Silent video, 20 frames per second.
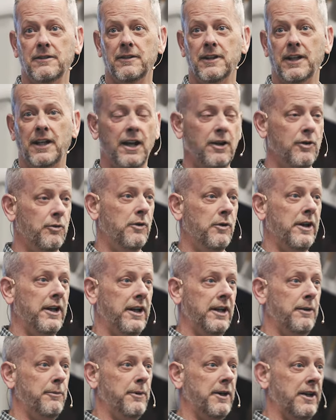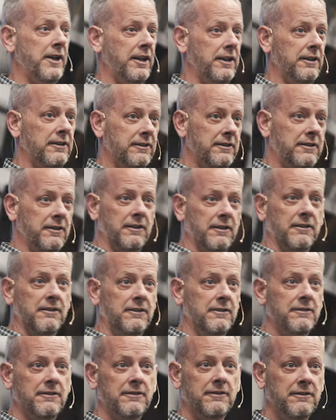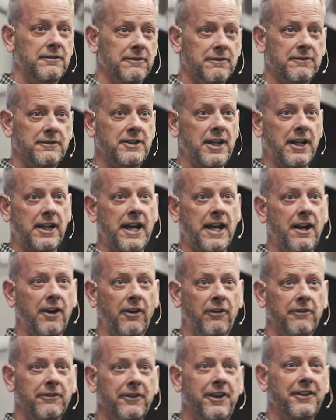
And I don't want anybody to check out